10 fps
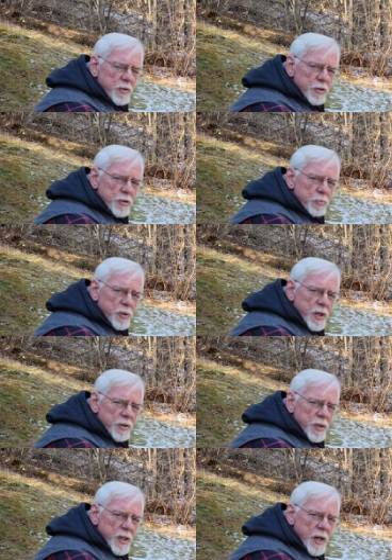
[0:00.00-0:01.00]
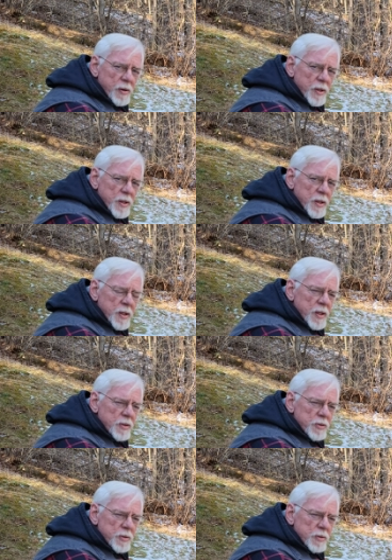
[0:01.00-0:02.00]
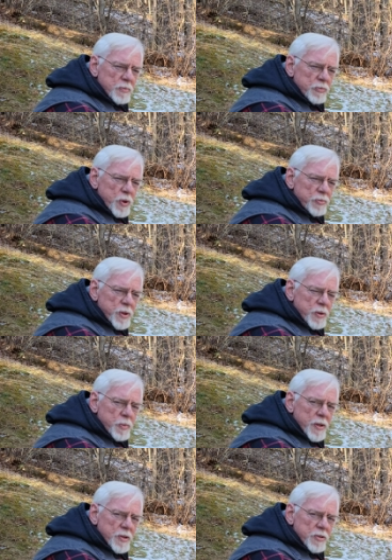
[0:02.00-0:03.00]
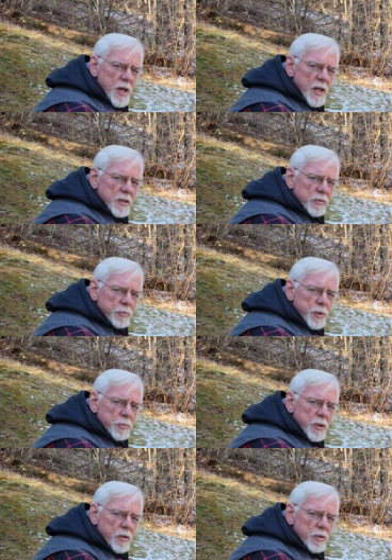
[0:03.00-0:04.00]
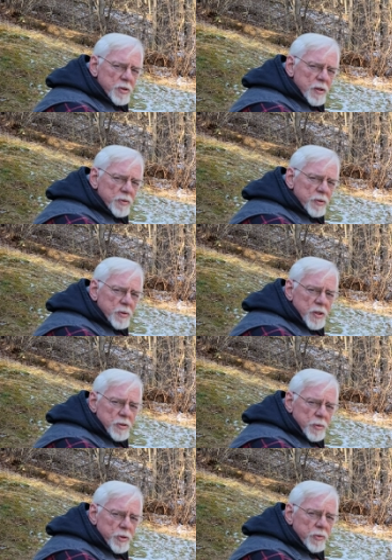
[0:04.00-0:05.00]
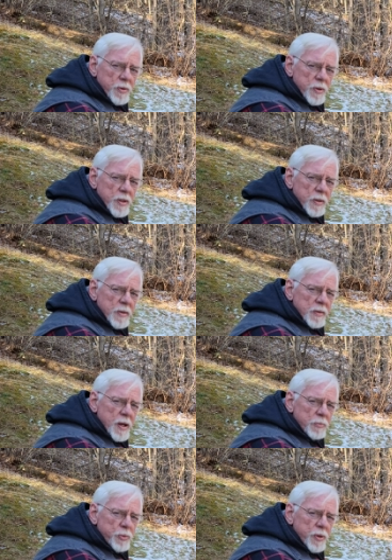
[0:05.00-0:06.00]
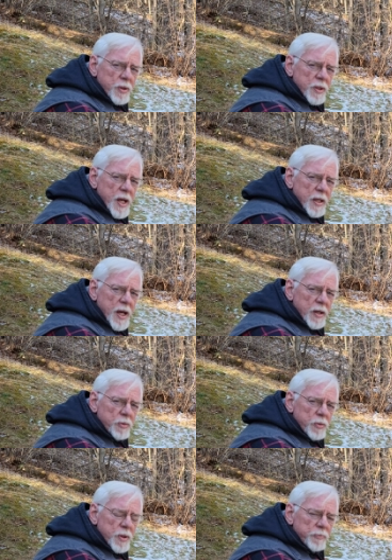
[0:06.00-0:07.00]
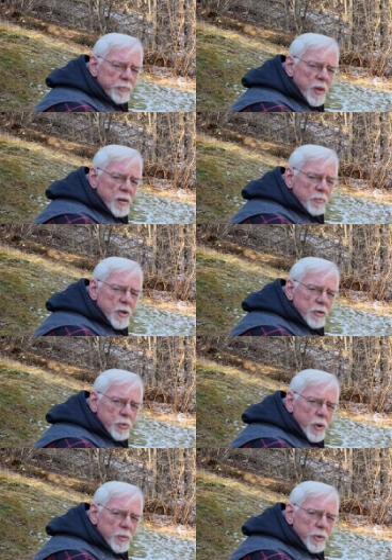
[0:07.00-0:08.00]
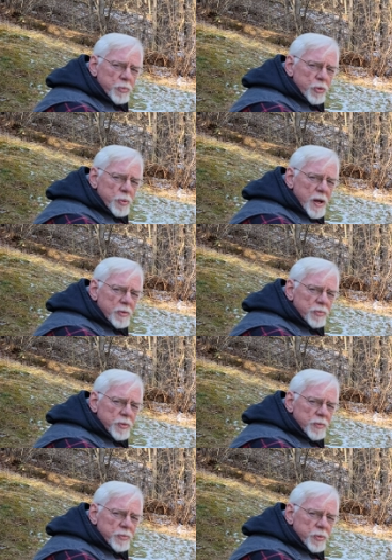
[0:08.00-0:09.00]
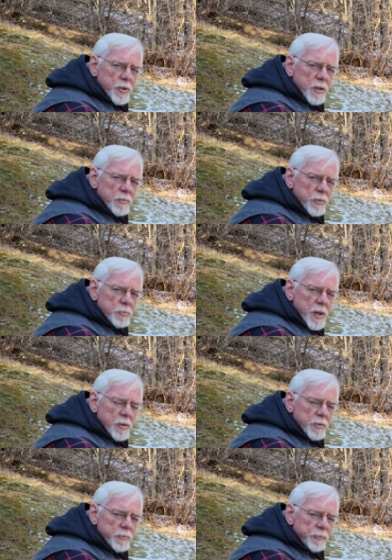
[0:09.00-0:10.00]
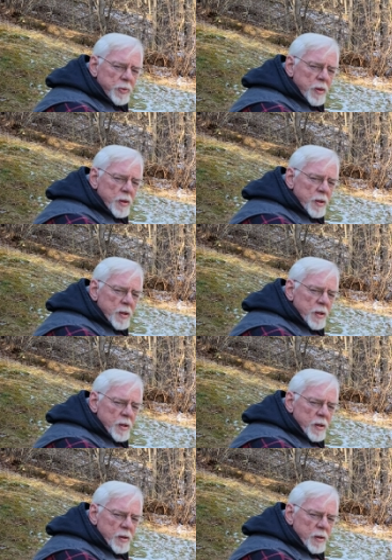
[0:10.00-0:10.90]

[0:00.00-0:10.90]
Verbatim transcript: just a pleasure to carry. It's uh, roughly about the size of a Beeman R7 or HW30. I put it in that category but it's quite a bit more powerful at 14 foot-pounds.